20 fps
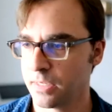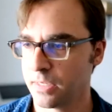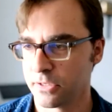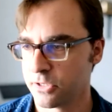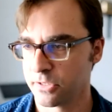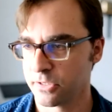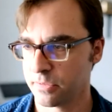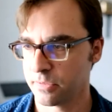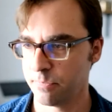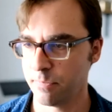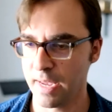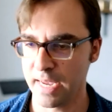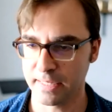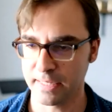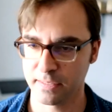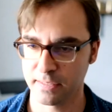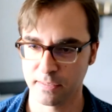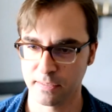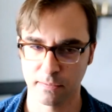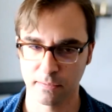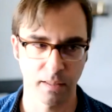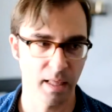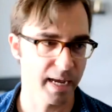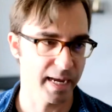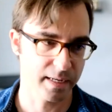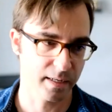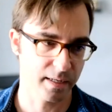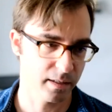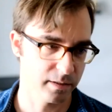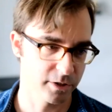It just makes
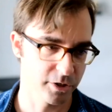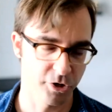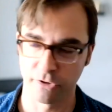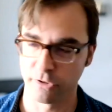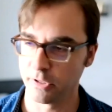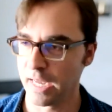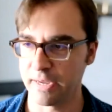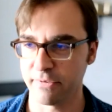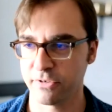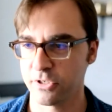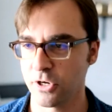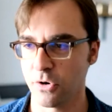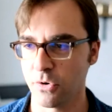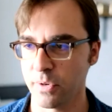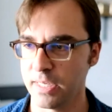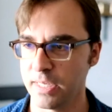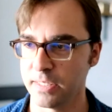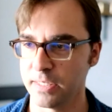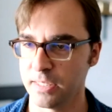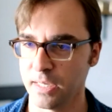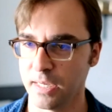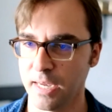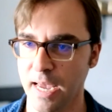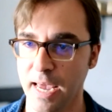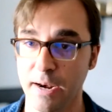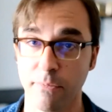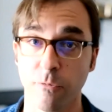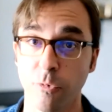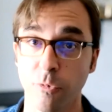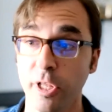like your life so easy
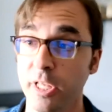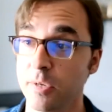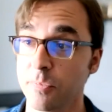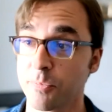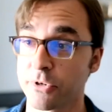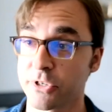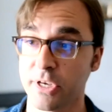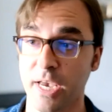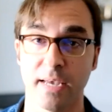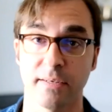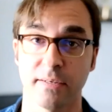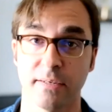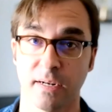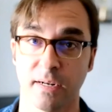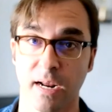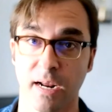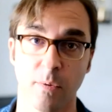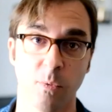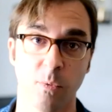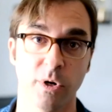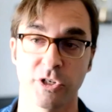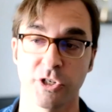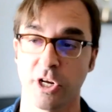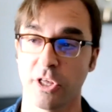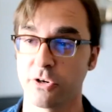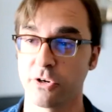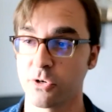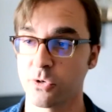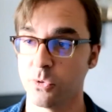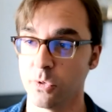and really precise. And I wish
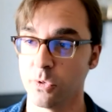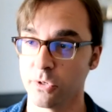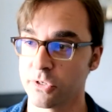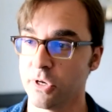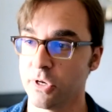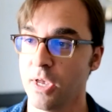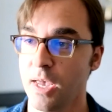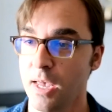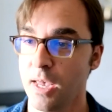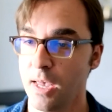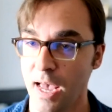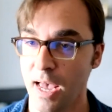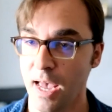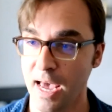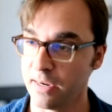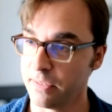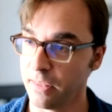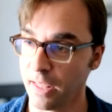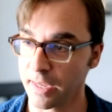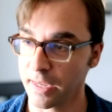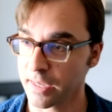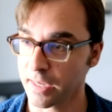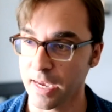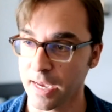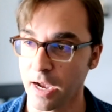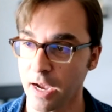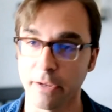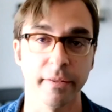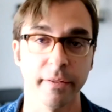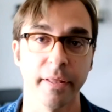other tools had like a
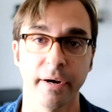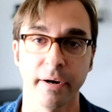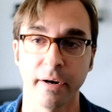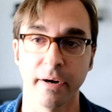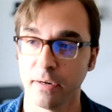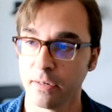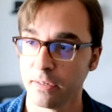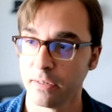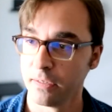calculator.